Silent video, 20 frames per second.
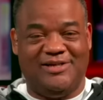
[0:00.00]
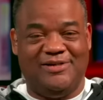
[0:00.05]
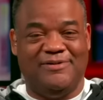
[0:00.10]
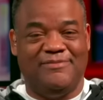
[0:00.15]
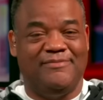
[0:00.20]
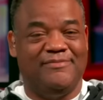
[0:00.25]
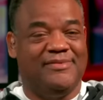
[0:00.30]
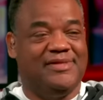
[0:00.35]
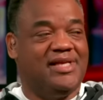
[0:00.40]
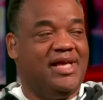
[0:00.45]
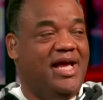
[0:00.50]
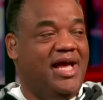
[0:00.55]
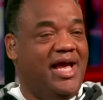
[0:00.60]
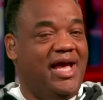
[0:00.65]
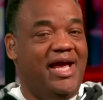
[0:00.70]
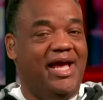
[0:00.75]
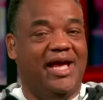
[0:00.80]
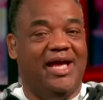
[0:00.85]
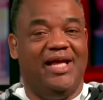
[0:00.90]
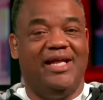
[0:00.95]
you.
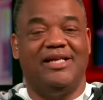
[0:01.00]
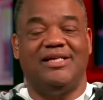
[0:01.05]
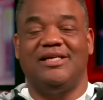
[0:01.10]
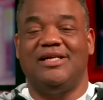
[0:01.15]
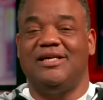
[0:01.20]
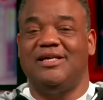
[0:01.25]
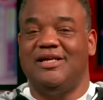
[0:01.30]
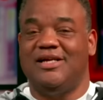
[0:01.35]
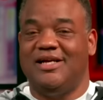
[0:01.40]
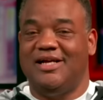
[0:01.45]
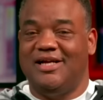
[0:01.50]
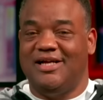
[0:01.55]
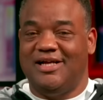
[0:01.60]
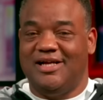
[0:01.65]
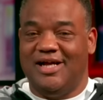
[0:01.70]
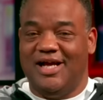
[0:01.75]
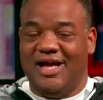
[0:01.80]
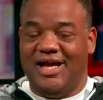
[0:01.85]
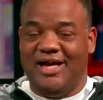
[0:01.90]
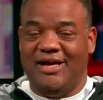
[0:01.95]
And
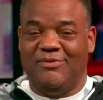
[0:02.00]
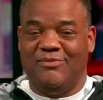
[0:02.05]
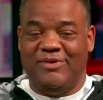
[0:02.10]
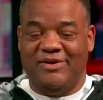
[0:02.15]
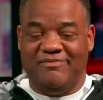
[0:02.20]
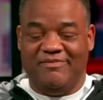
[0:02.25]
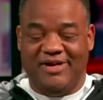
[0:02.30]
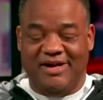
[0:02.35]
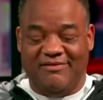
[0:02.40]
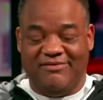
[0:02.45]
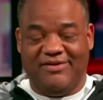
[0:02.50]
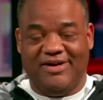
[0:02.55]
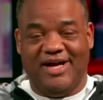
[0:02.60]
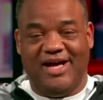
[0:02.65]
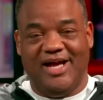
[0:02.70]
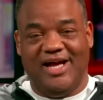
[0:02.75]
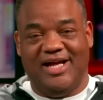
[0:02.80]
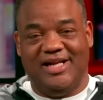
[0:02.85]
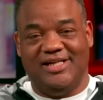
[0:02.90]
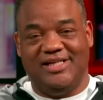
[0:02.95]
hey, we've never
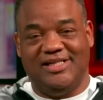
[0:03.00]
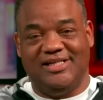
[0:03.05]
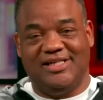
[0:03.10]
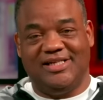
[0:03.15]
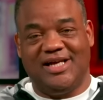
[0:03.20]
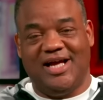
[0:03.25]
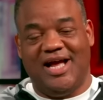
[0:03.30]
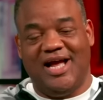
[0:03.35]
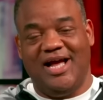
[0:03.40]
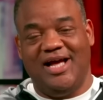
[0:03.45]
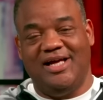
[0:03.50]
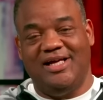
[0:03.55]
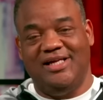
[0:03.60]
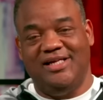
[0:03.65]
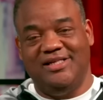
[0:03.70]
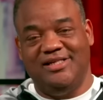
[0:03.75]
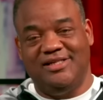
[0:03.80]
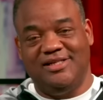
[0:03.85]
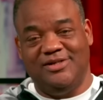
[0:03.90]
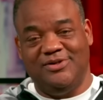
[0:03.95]
had this guy
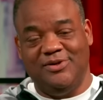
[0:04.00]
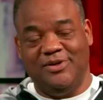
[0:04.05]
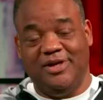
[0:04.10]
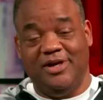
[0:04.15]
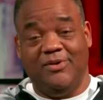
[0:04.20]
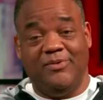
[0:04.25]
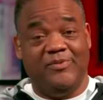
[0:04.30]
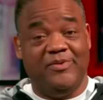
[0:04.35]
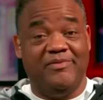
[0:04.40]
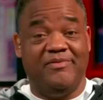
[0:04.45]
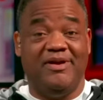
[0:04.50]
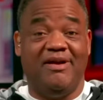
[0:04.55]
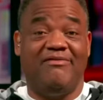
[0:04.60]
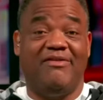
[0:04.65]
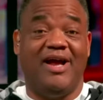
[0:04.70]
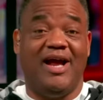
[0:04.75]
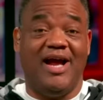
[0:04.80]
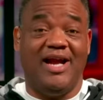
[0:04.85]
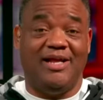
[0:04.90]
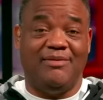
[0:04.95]
in studio. We've
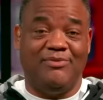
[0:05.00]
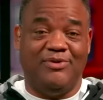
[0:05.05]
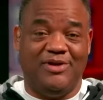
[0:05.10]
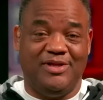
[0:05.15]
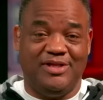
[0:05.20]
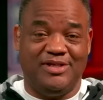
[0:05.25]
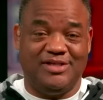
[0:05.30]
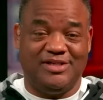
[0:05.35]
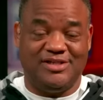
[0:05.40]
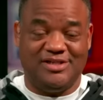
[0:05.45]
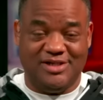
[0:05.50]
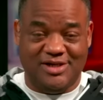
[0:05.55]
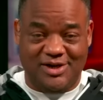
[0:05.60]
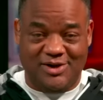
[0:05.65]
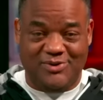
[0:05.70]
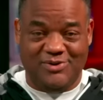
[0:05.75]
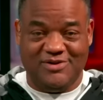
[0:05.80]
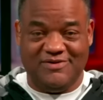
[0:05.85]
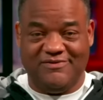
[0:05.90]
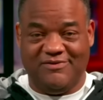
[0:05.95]
never had him on the
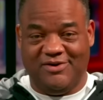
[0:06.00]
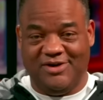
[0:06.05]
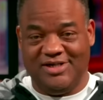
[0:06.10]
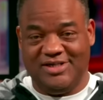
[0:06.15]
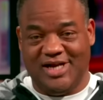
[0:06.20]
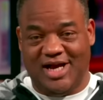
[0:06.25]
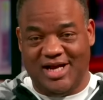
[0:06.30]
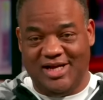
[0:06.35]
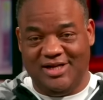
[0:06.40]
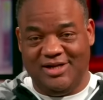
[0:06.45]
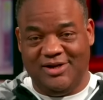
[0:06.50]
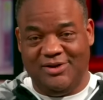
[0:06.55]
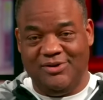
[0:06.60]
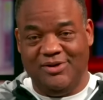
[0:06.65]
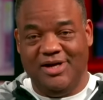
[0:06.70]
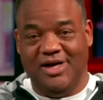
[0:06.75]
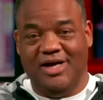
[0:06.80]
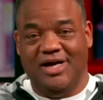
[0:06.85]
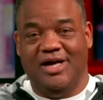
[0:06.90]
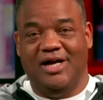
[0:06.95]
show, as far as I know.